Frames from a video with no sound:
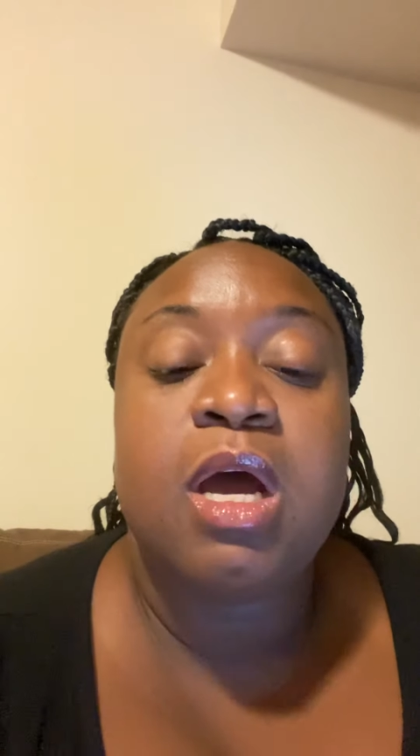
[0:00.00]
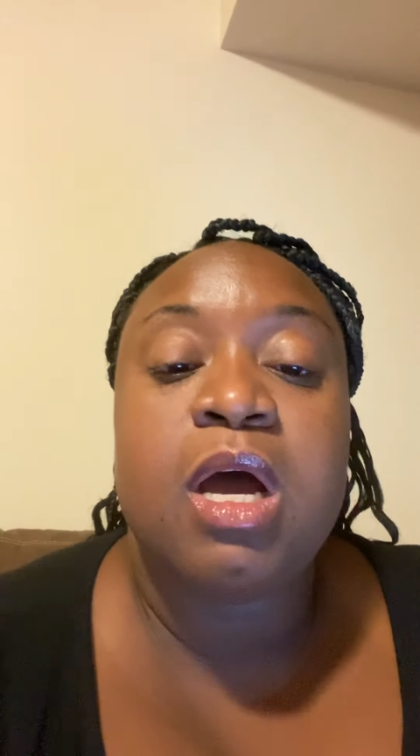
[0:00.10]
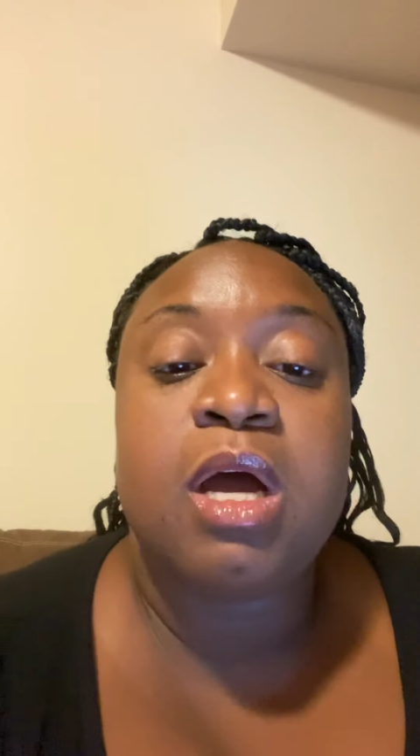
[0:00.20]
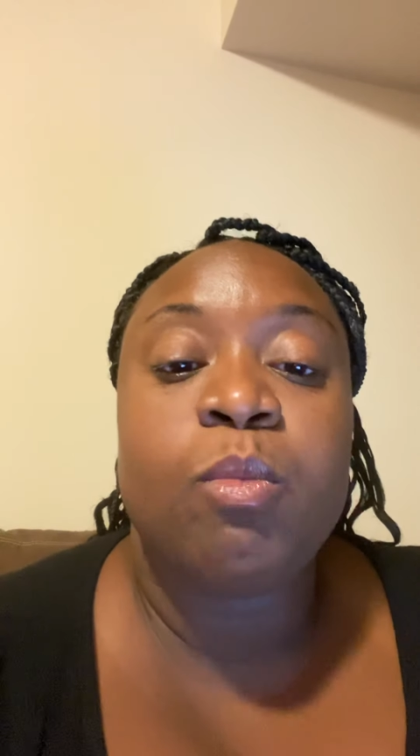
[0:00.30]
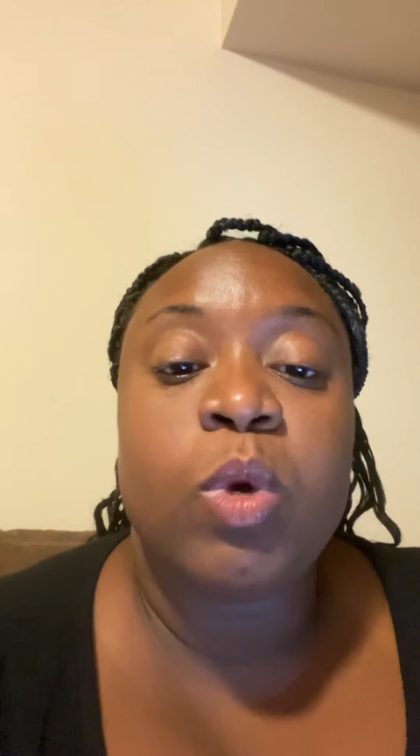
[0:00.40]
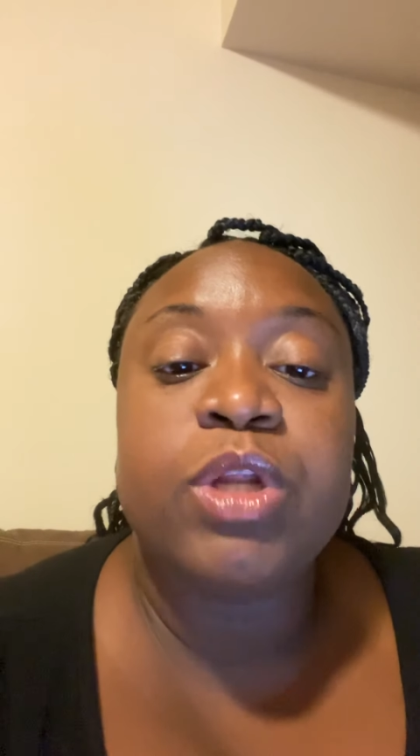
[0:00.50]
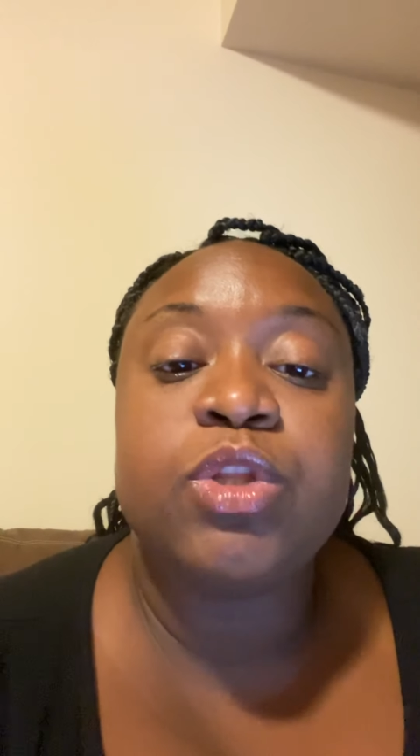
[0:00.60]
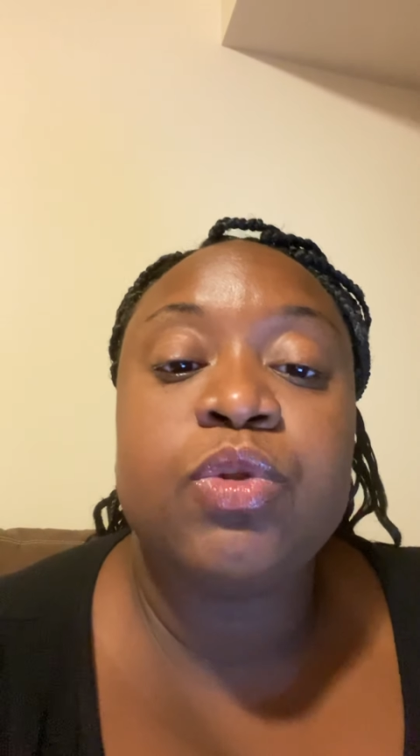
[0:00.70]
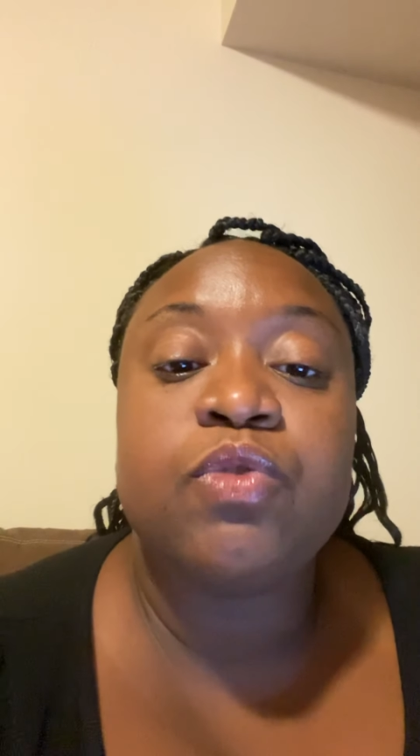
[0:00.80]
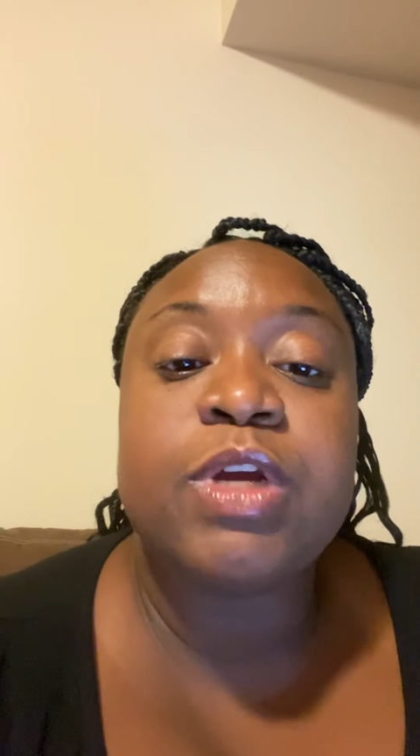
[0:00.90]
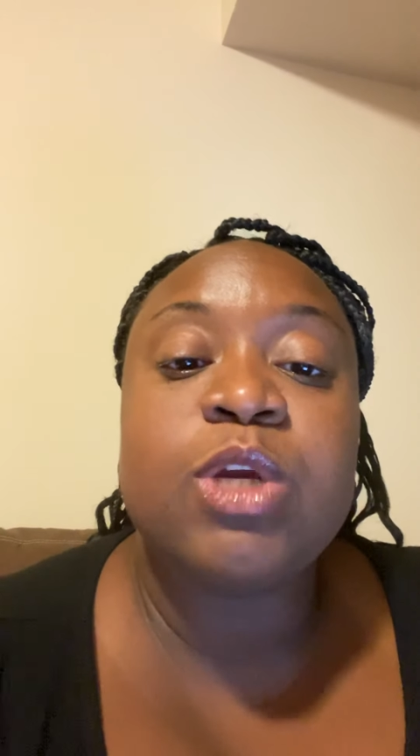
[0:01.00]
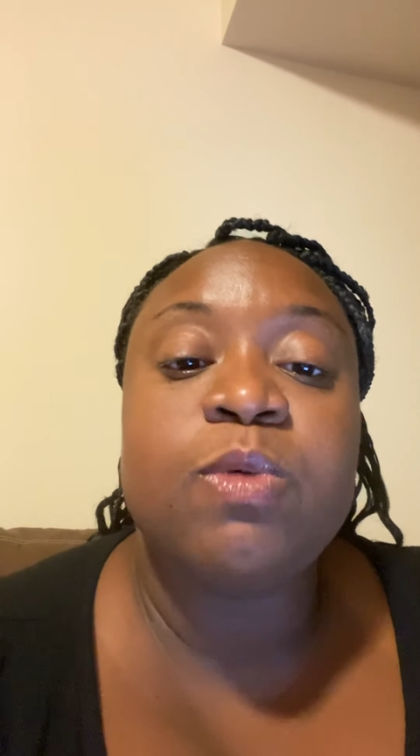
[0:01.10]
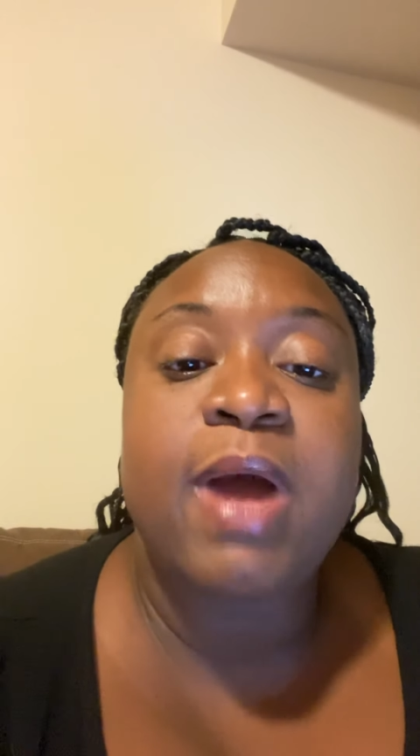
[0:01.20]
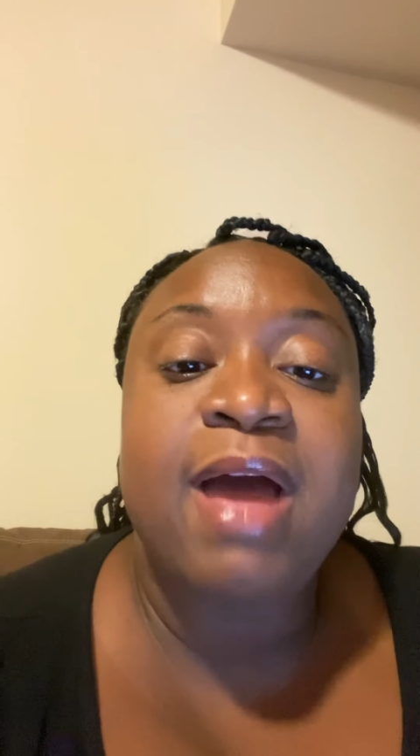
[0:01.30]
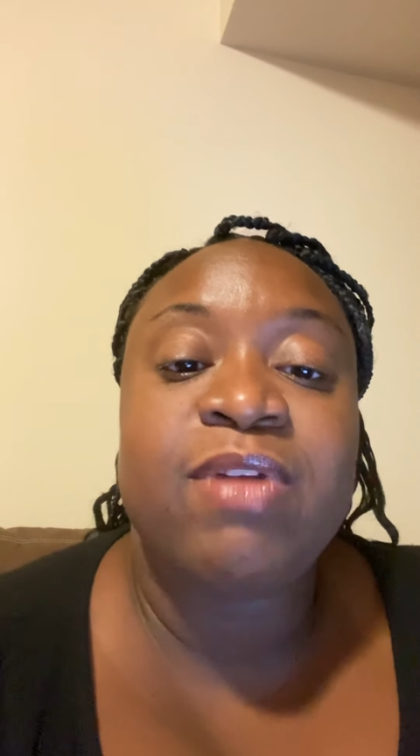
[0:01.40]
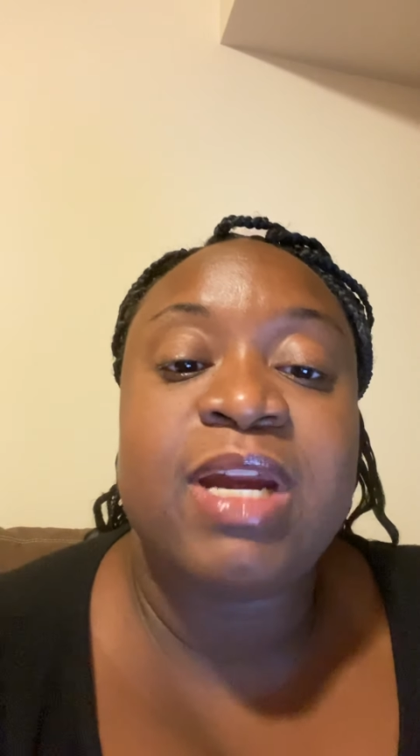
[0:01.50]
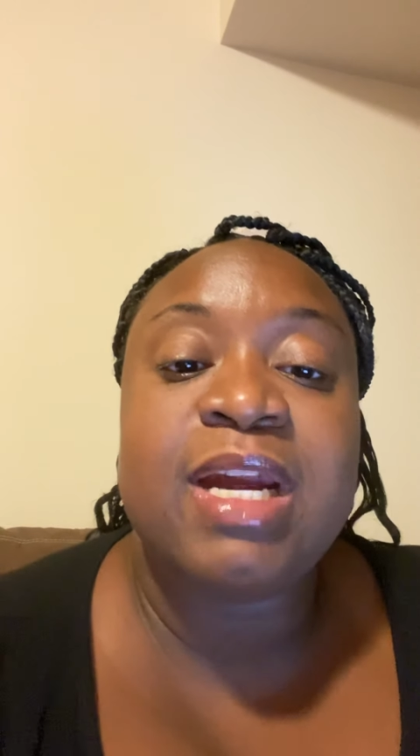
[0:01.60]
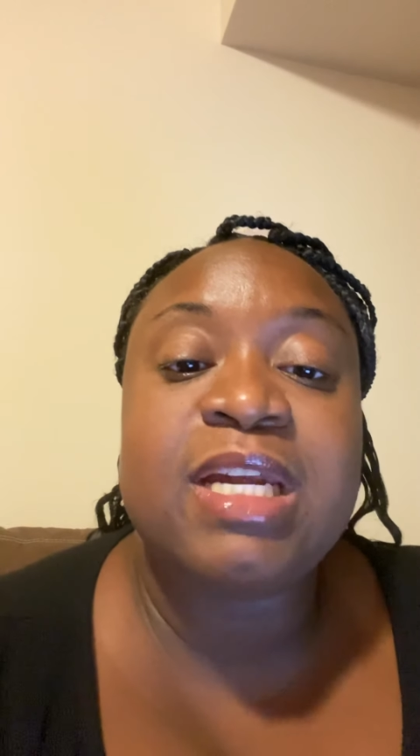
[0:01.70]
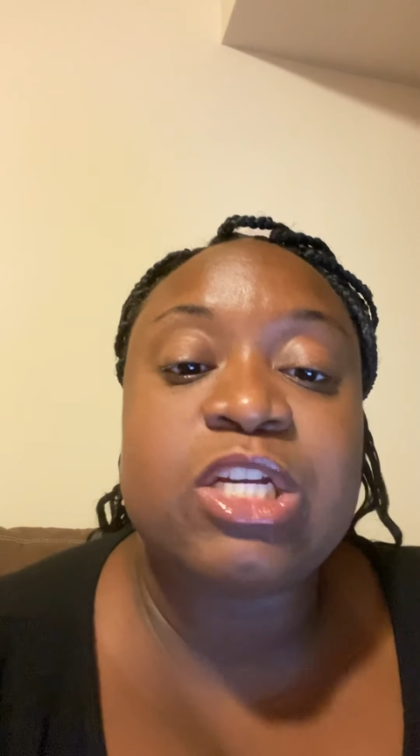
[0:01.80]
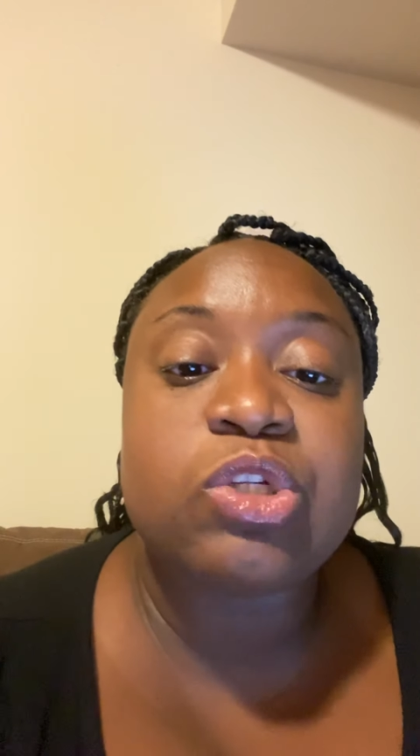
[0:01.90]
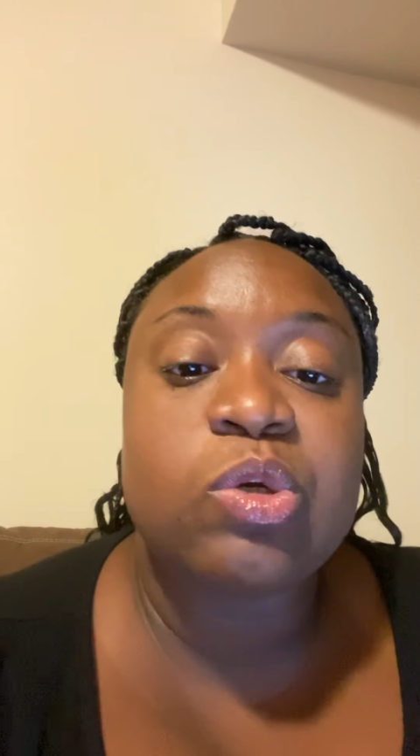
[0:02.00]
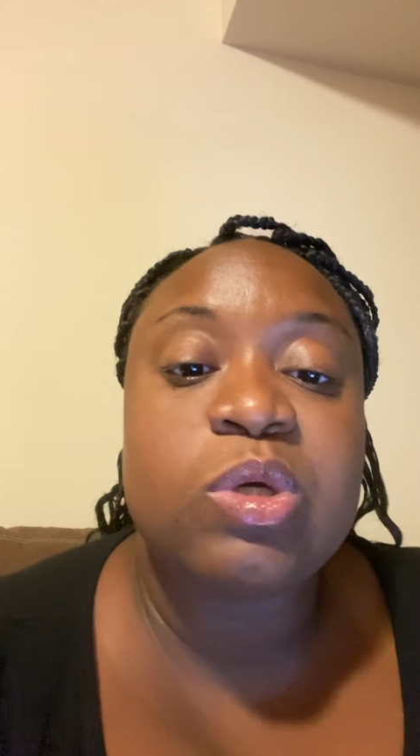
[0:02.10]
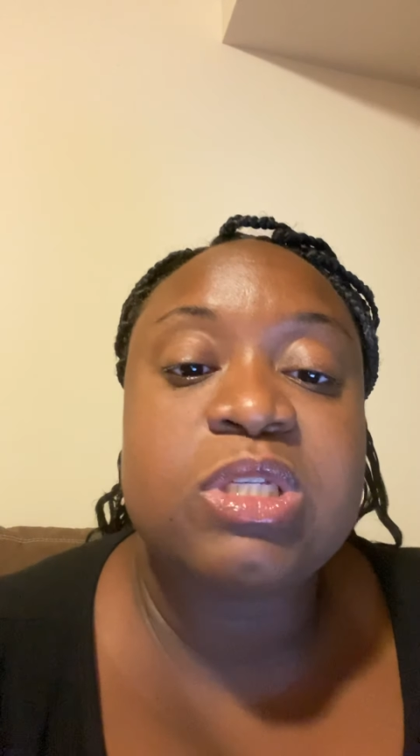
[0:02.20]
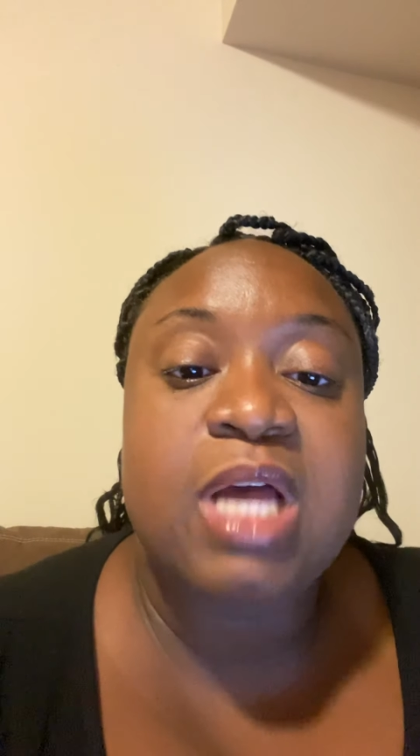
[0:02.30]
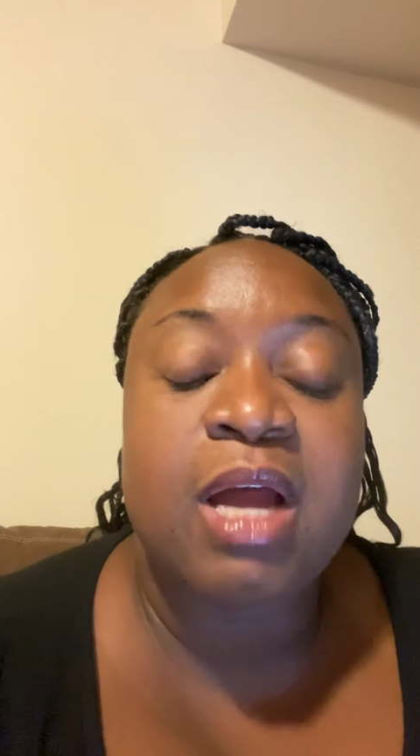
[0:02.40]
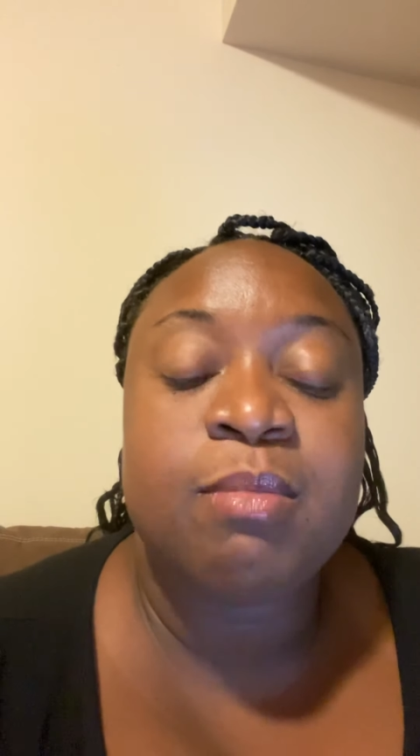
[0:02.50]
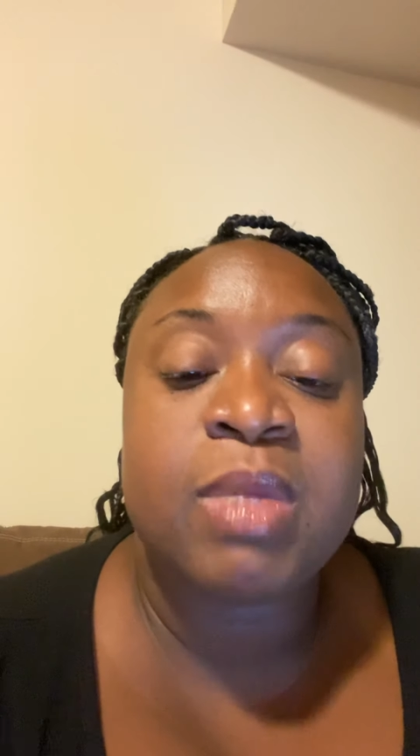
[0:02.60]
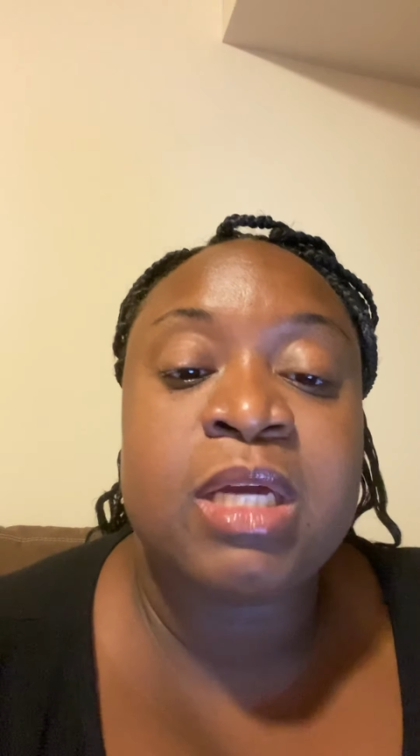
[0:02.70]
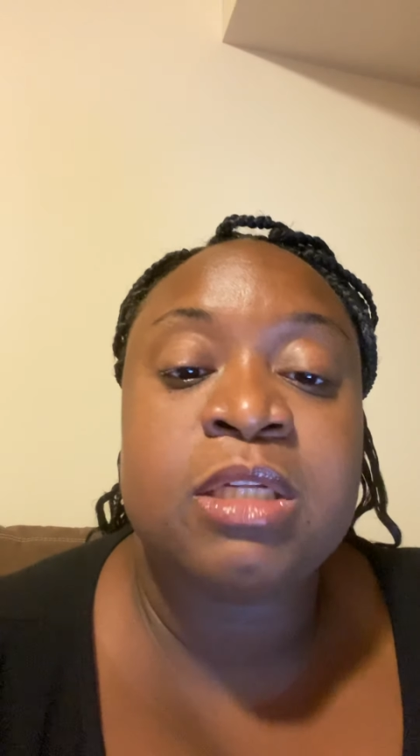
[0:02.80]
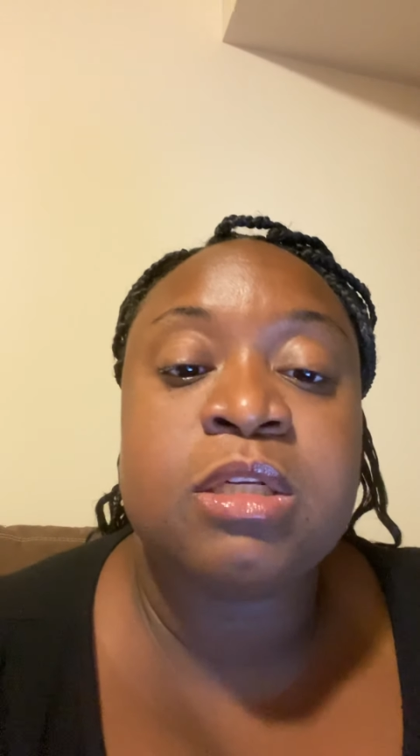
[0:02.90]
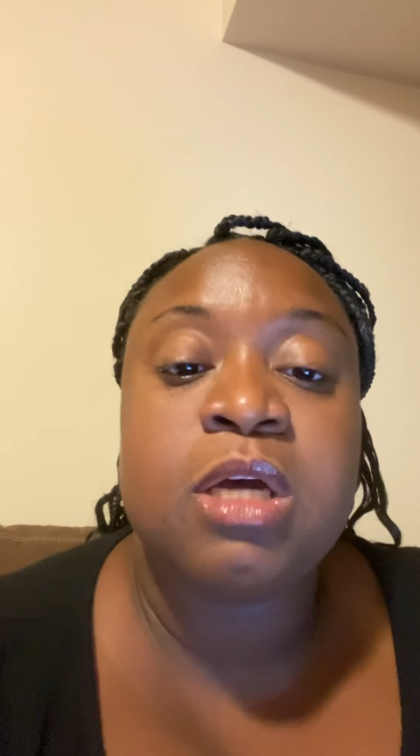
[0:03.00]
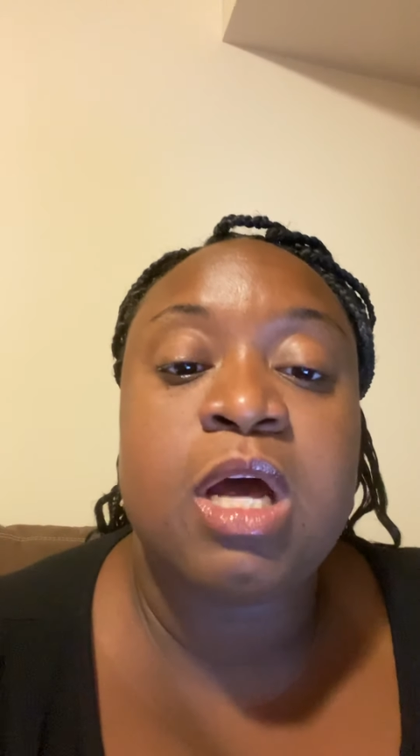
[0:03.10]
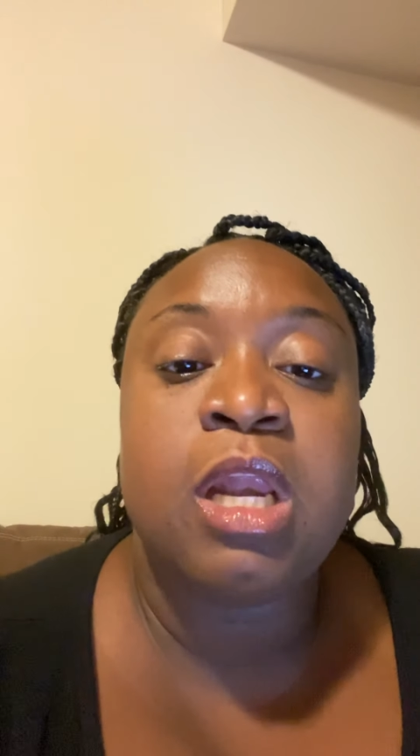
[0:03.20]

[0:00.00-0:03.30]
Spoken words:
1 through 3, you will have an additional assignment